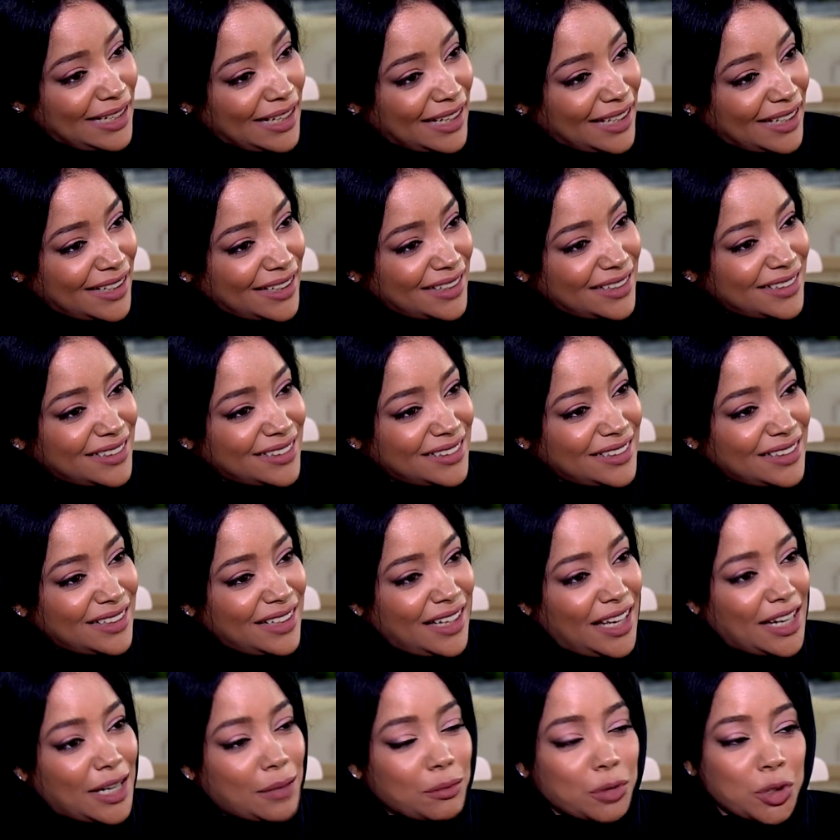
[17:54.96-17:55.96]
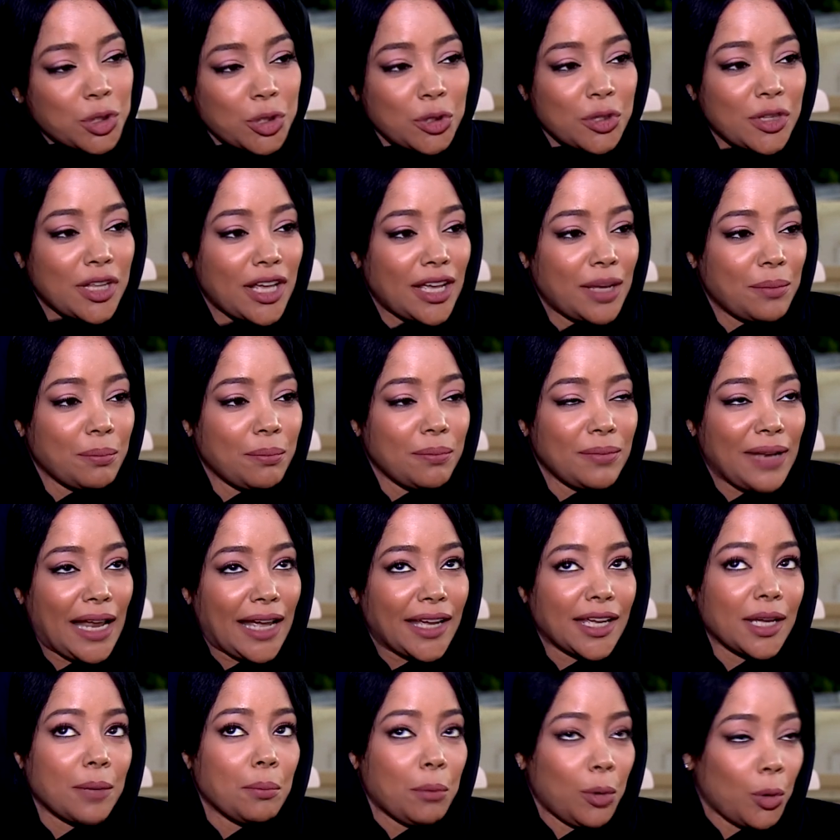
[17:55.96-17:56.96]
Really? Yeah. And I'm sure they
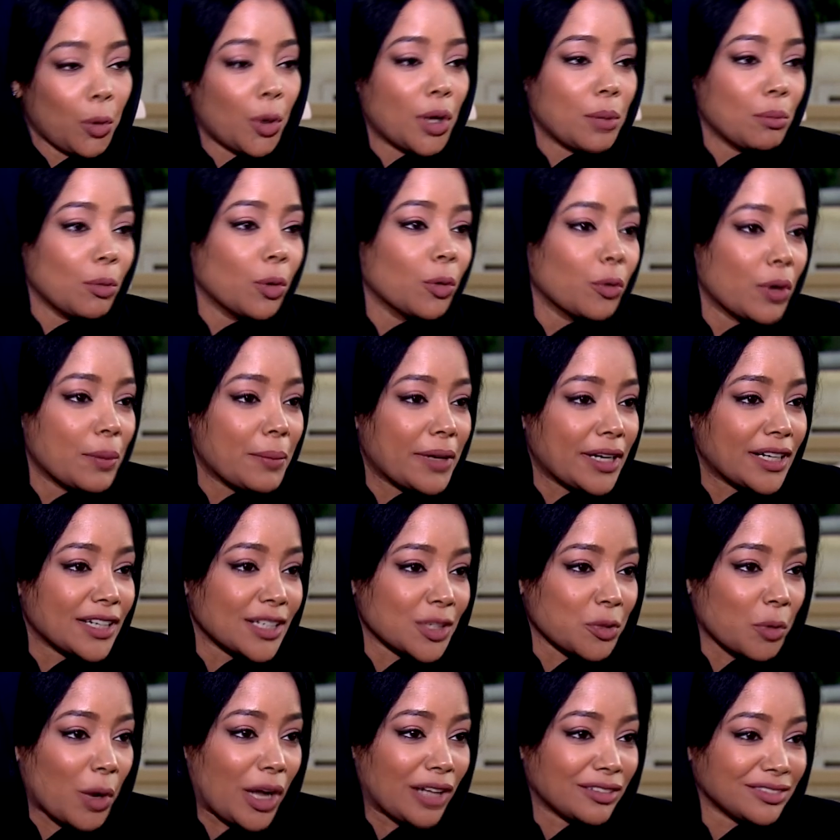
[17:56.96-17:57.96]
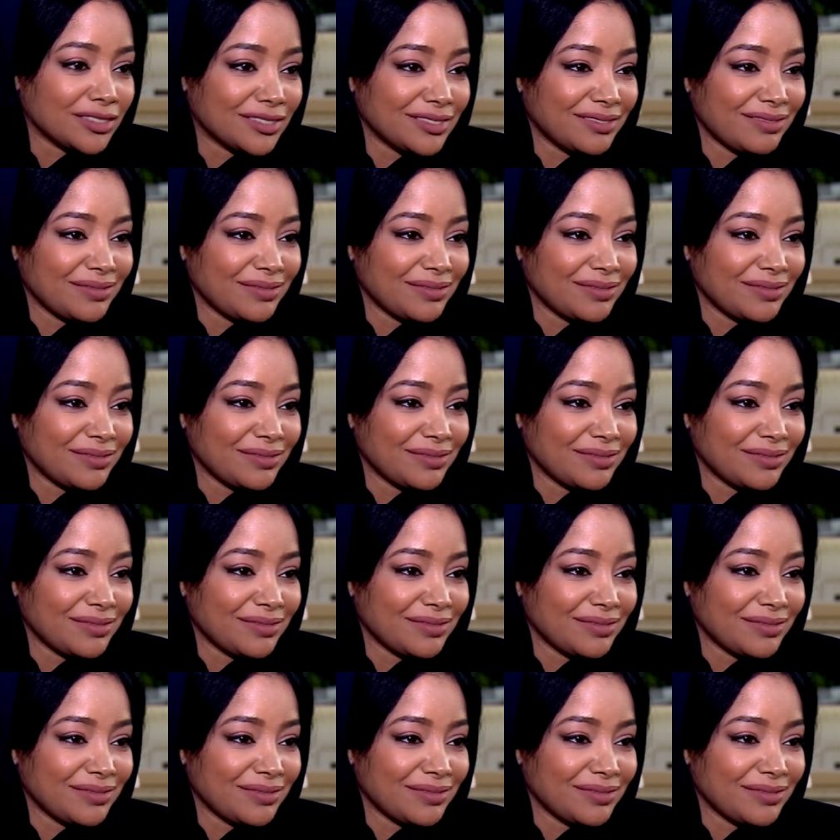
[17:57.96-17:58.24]
like employ more women as well.